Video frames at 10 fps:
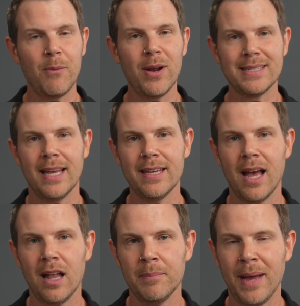I want to tell you
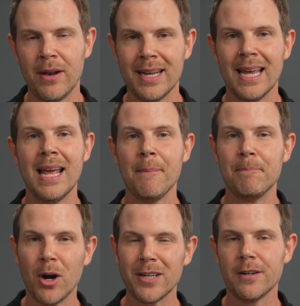all about it.
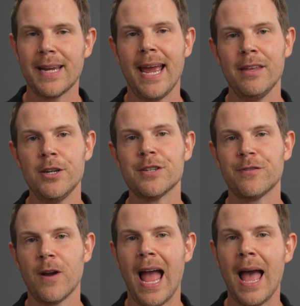Mark your calendars
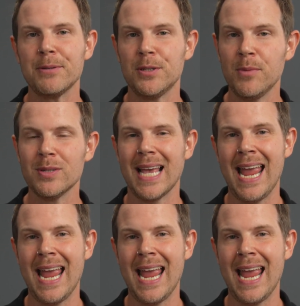for AppSumo's